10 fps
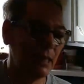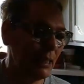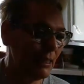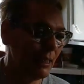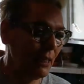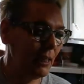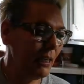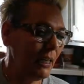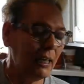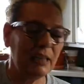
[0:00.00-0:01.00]
easy
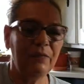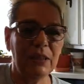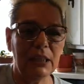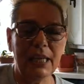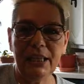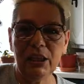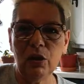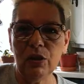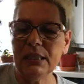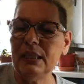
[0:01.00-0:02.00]
and if you like
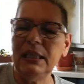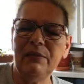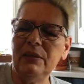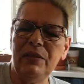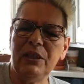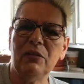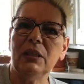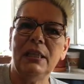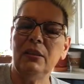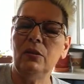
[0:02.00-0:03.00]
coconut, even if you don't
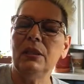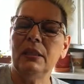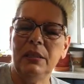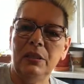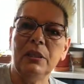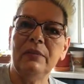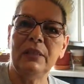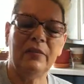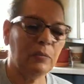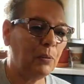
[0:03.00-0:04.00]
like coconut, you don't even
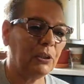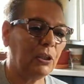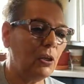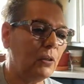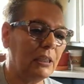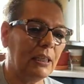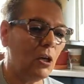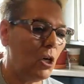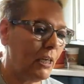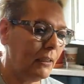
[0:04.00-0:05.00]
have to put the coconut
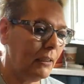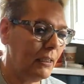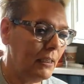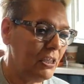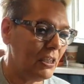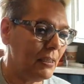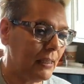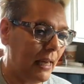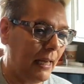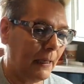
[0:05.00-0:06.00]
on. Just
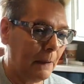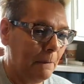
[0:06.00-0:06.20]
saying.